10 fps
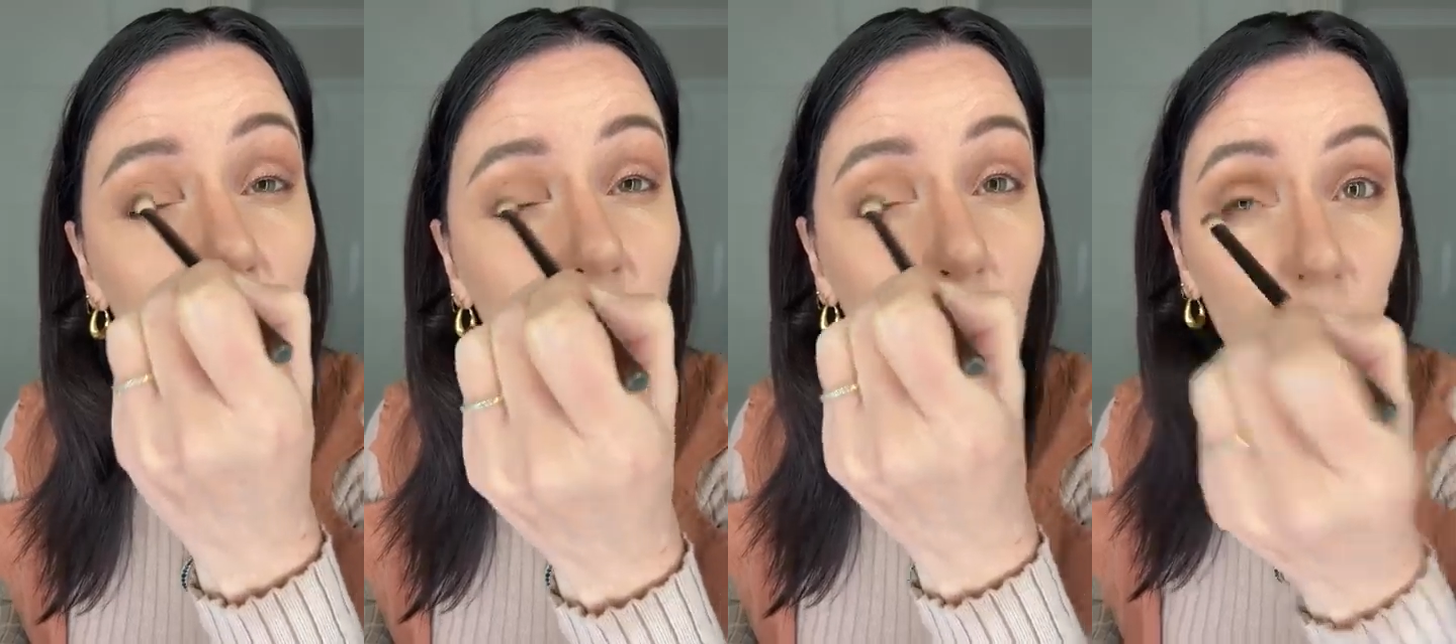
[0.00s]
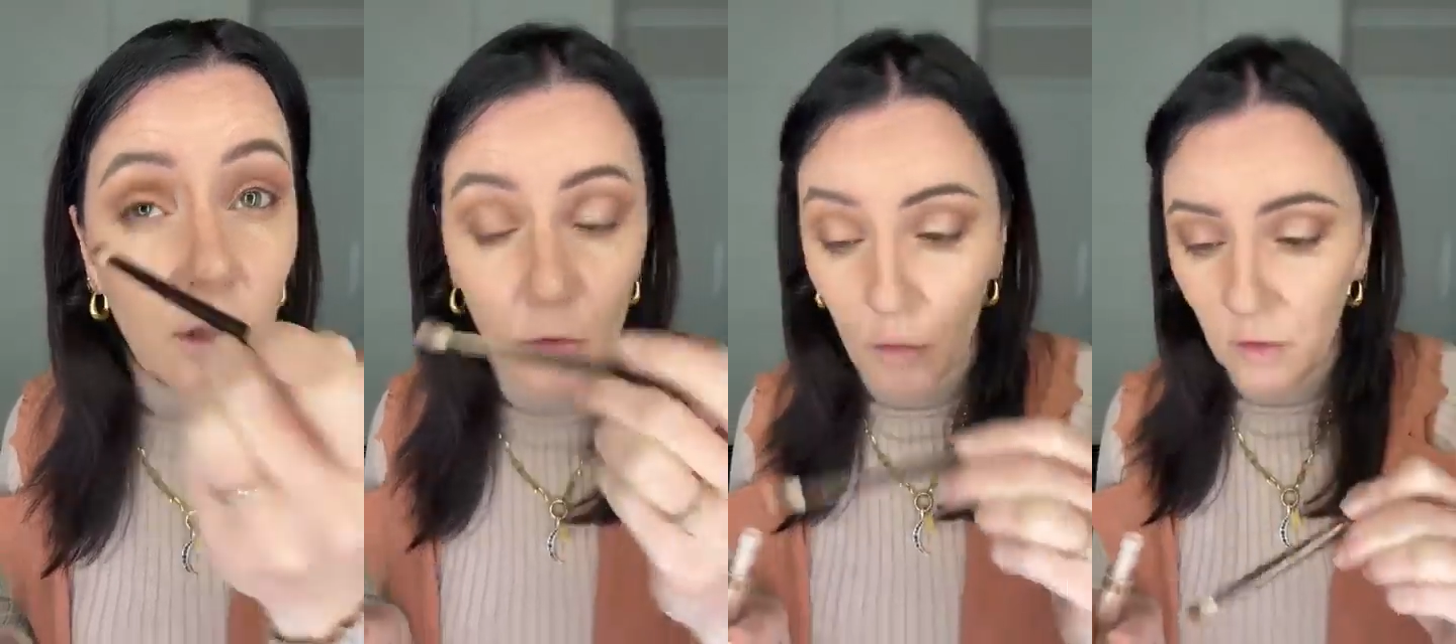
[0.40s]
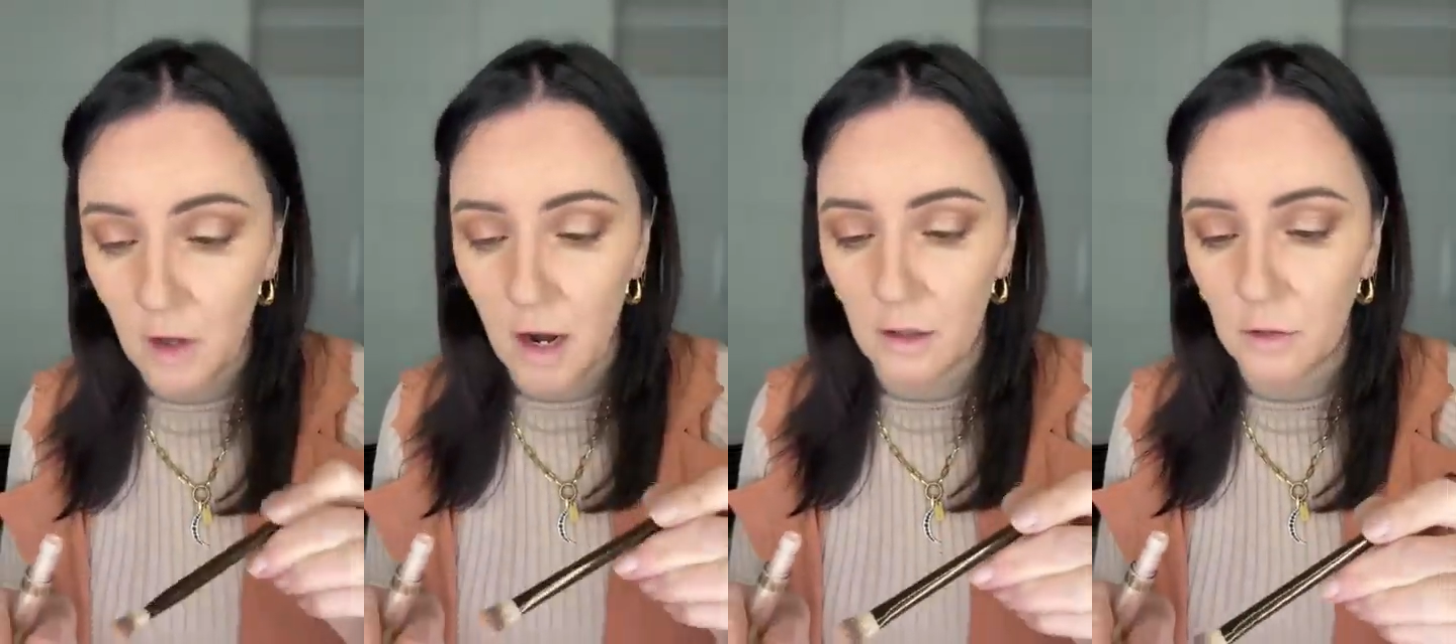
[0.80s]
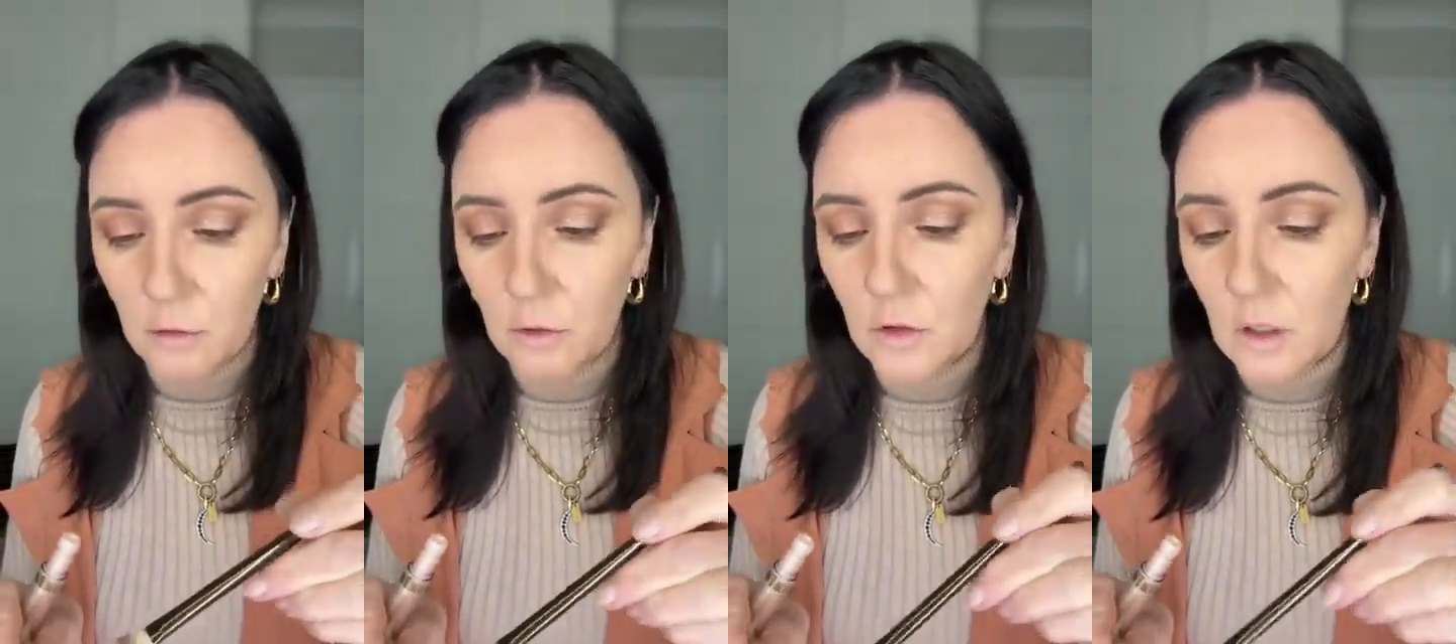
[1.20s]
She's up in the North
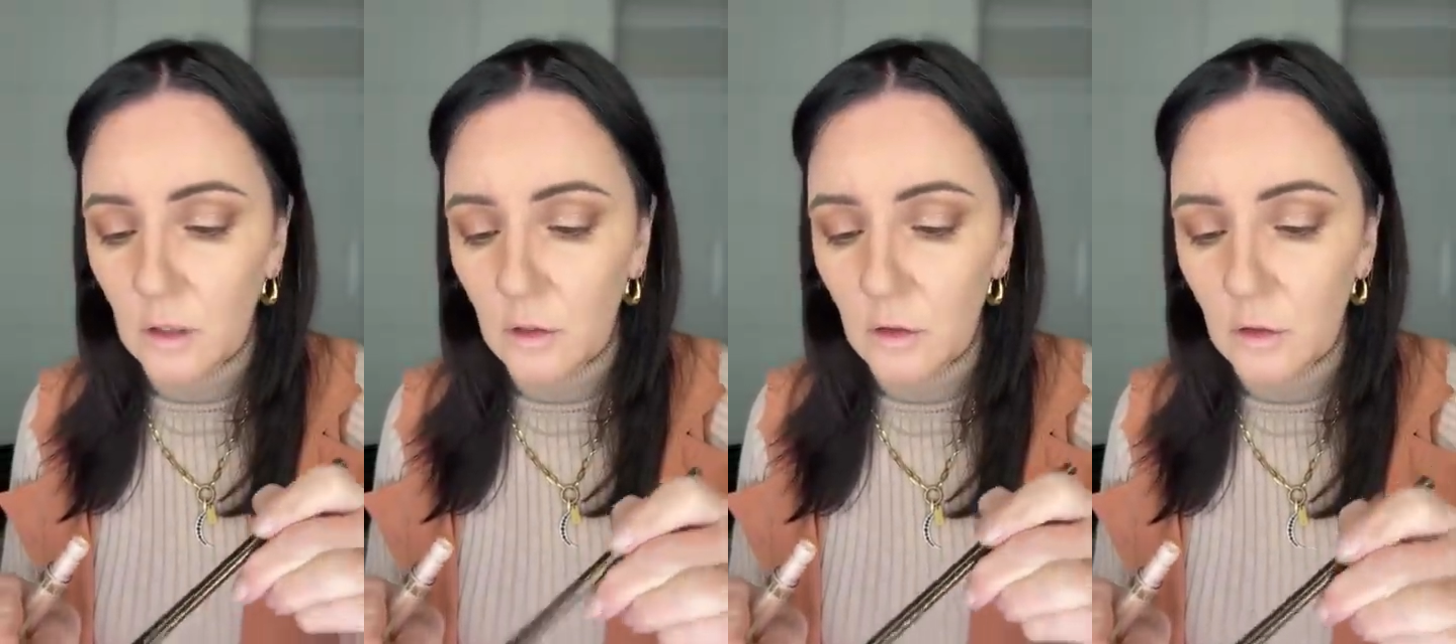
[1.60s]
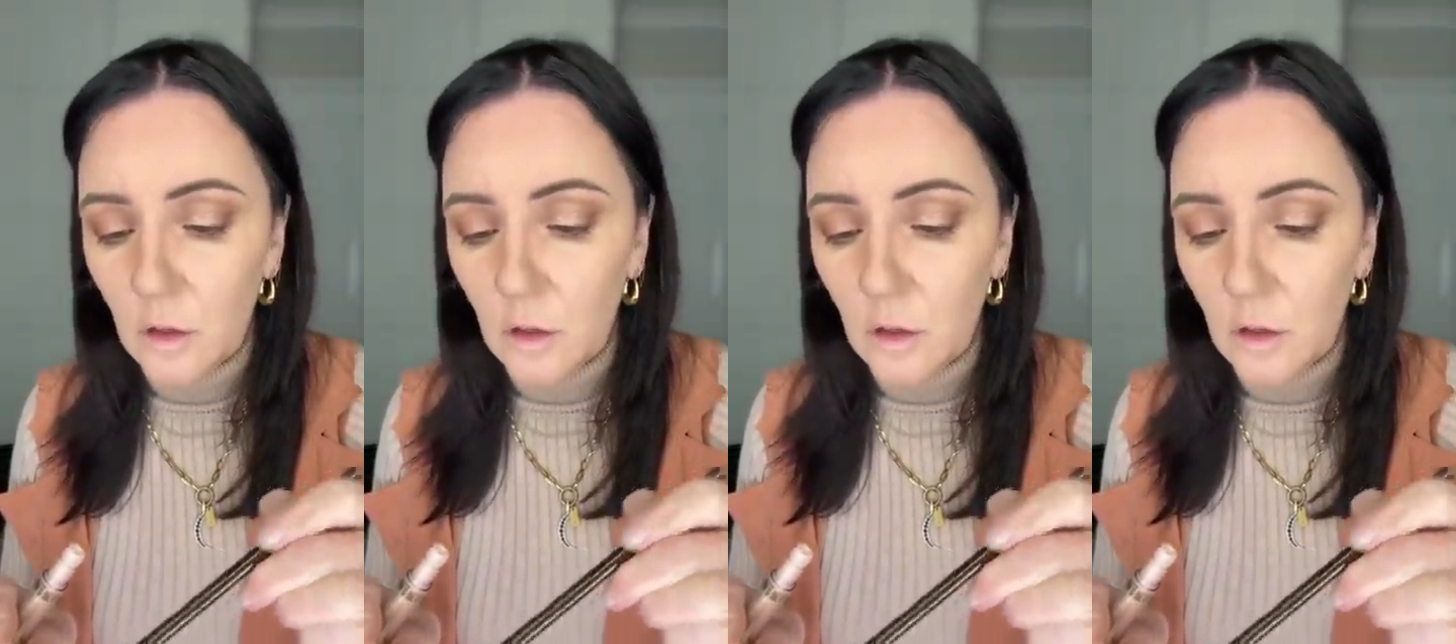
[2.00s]
Island of New Zealand.